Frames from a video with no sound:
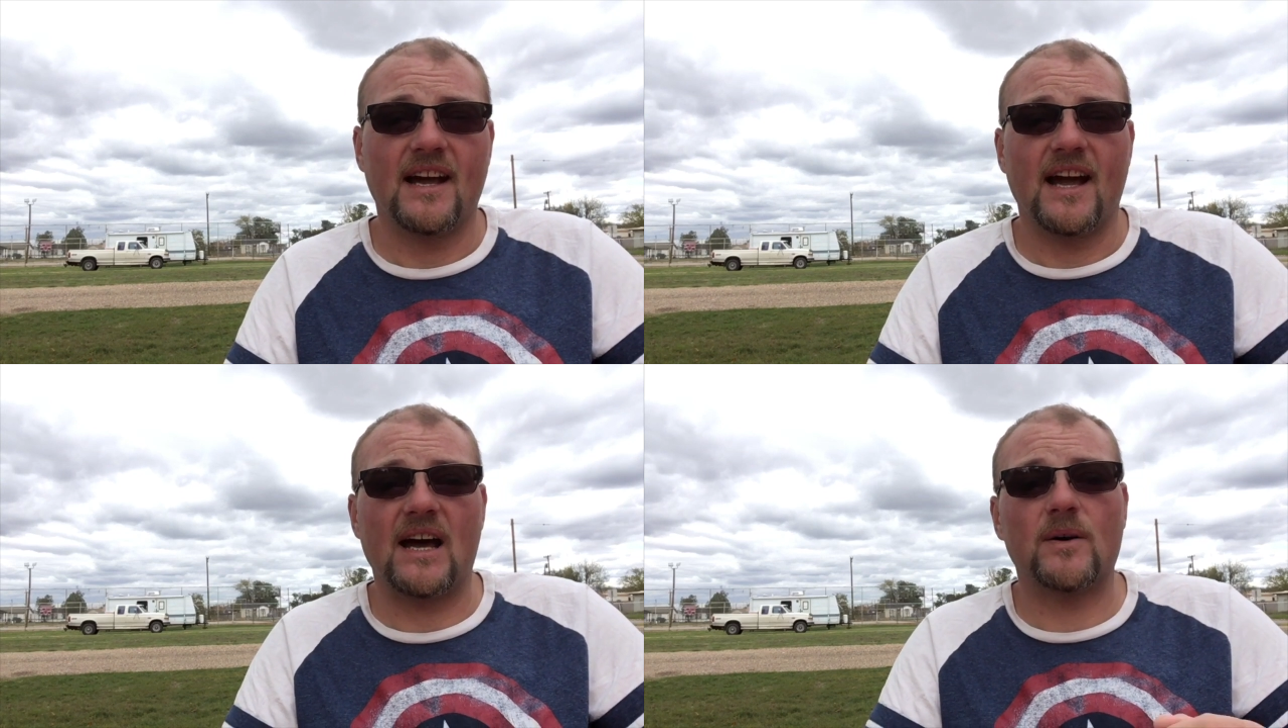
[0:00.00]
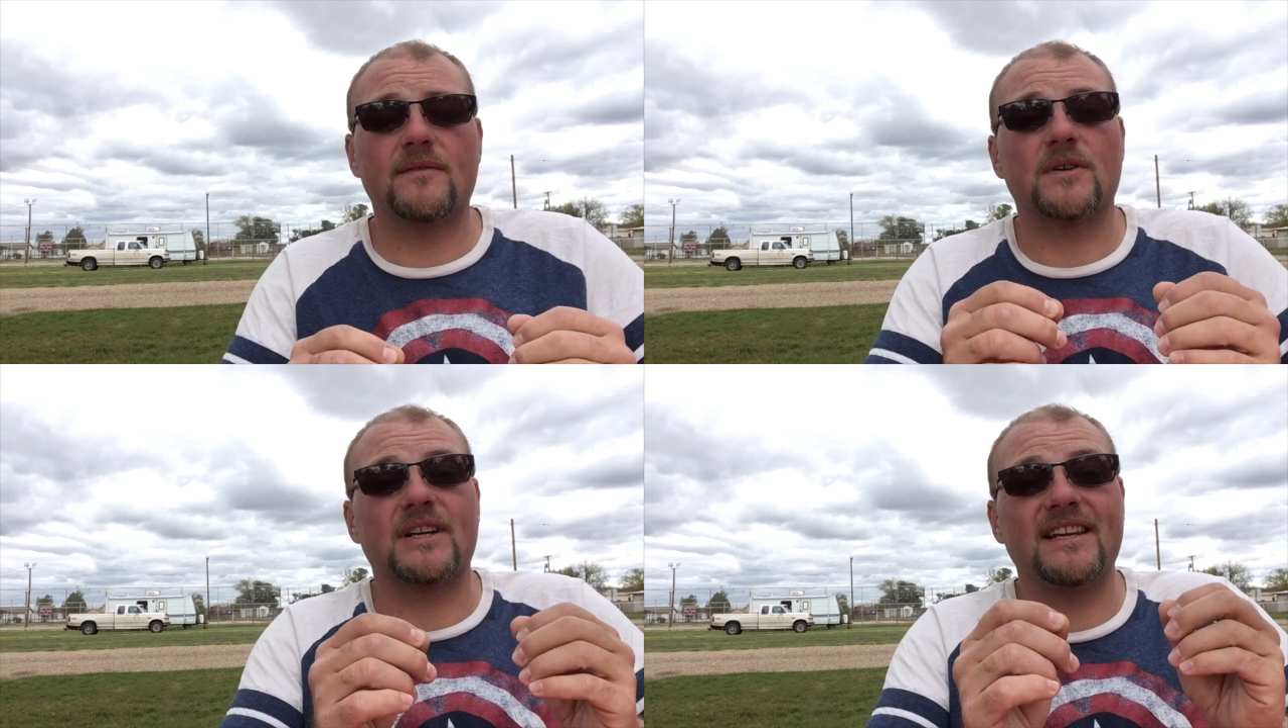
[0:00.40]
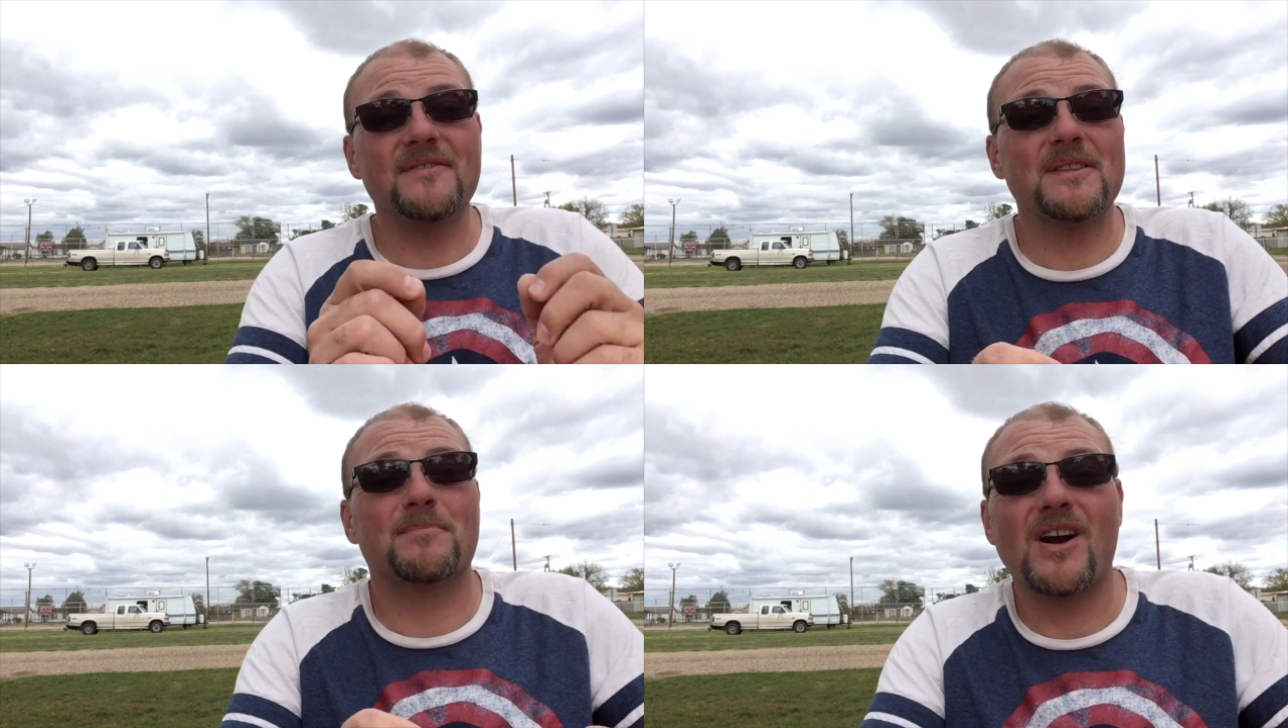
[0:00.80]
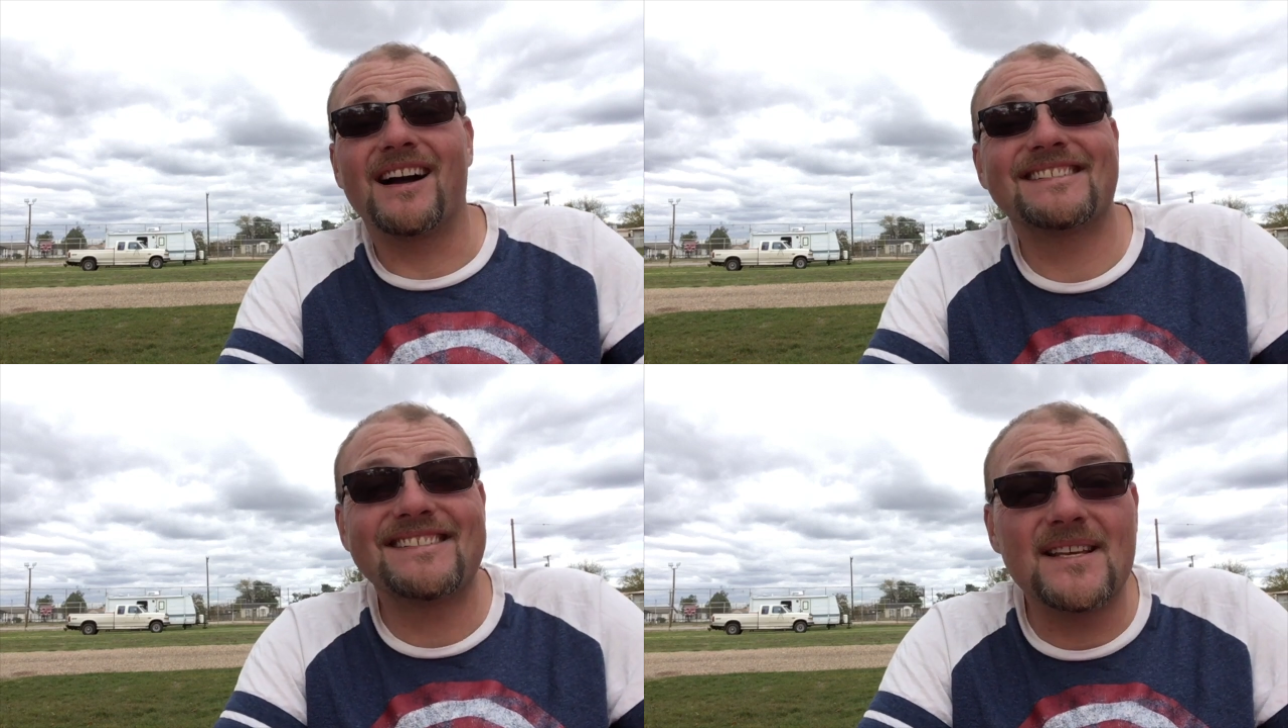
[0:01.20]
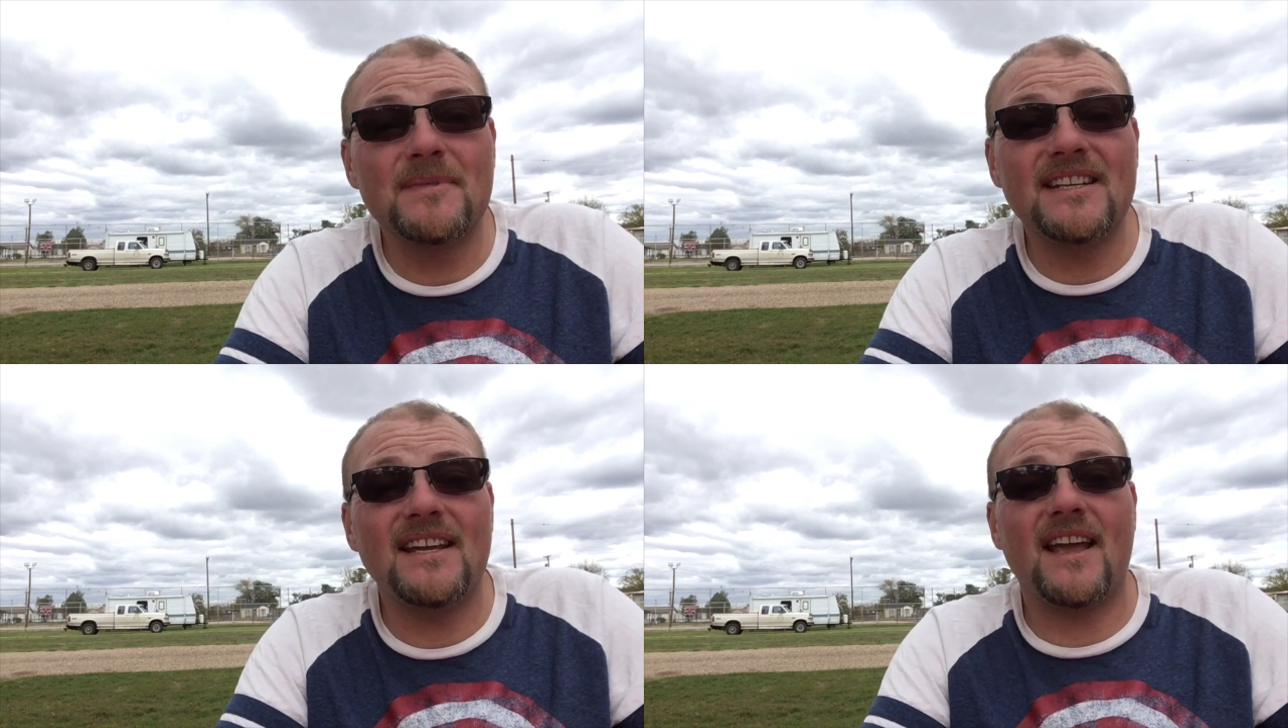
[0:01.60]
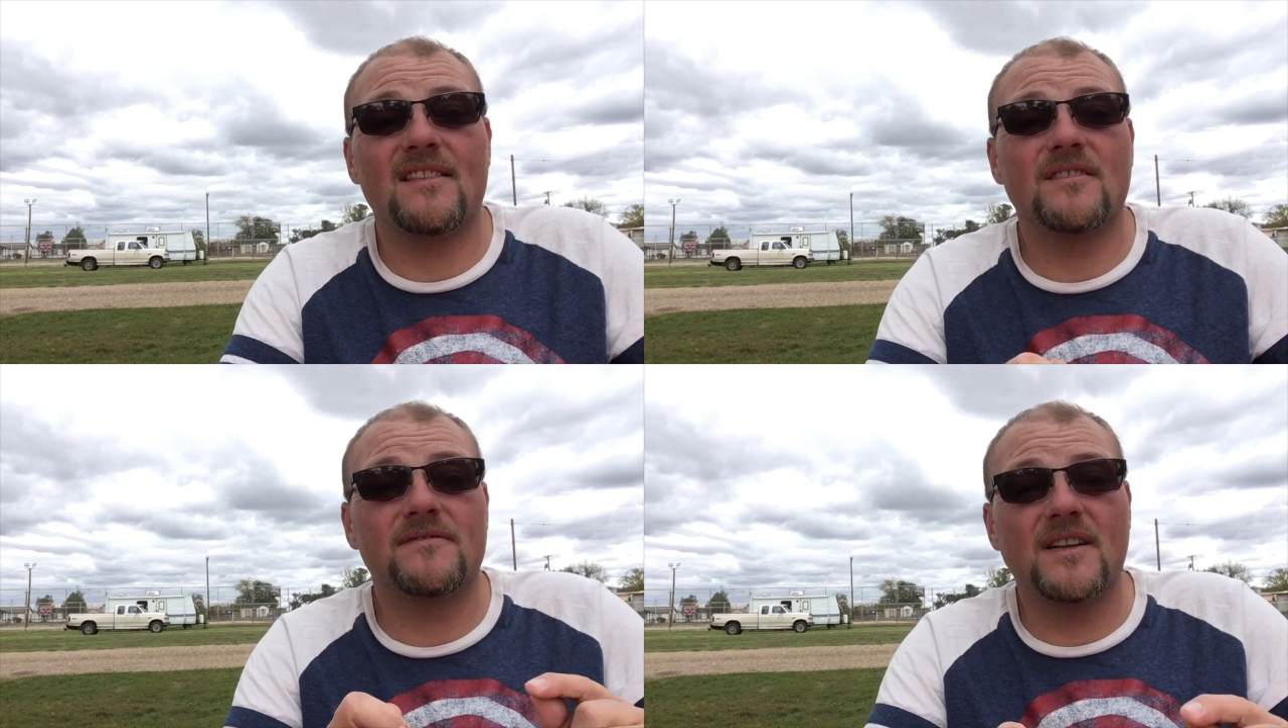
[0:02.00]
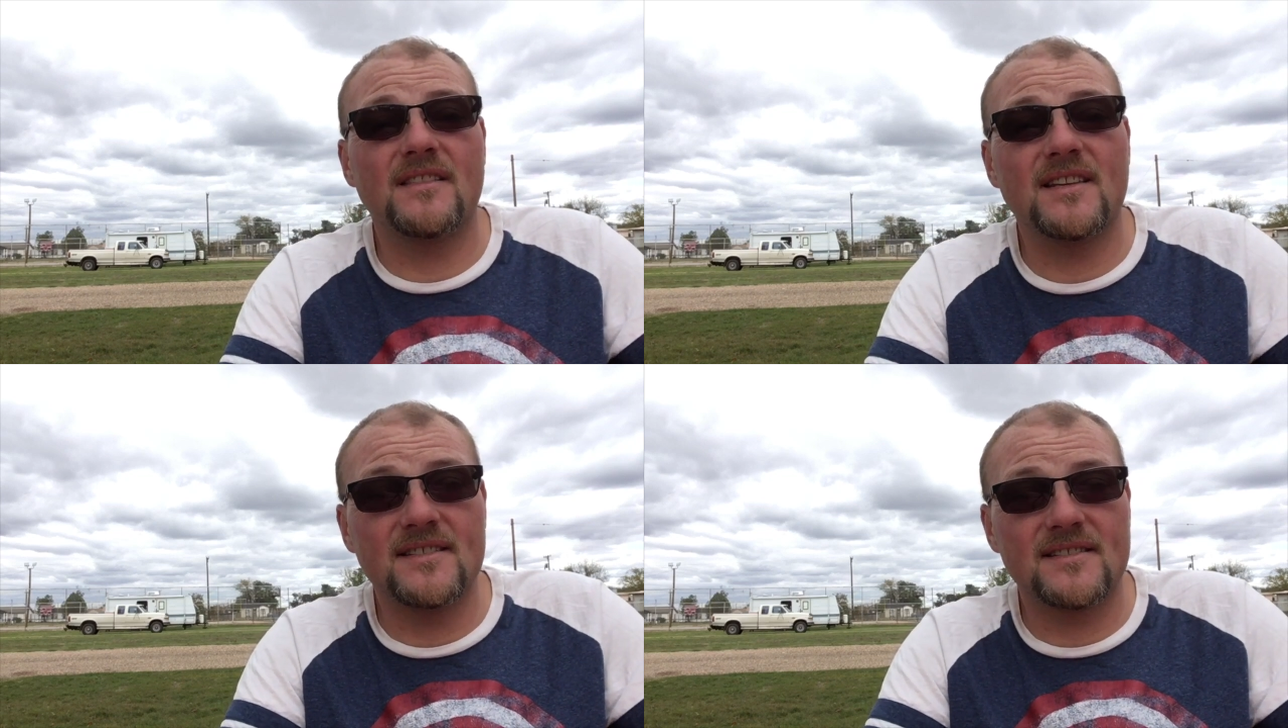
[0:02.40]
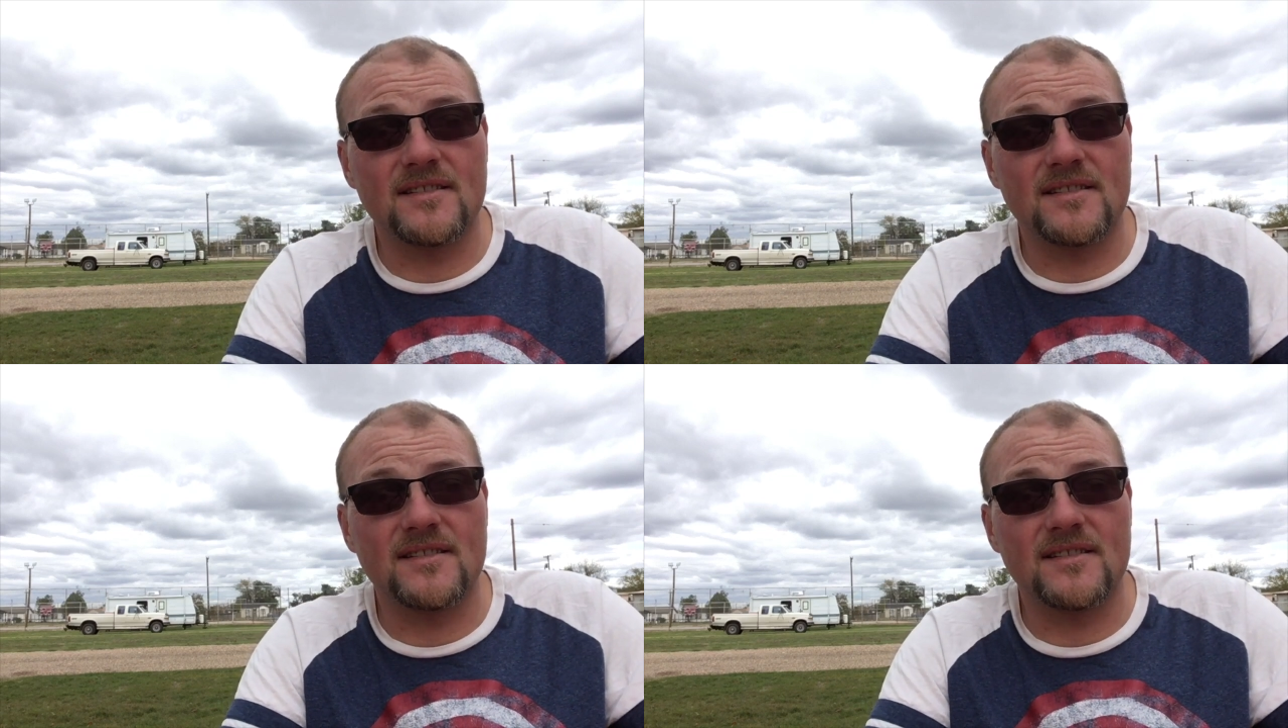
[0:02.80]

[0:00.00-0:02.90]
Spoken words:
However, given the proximity and the fun things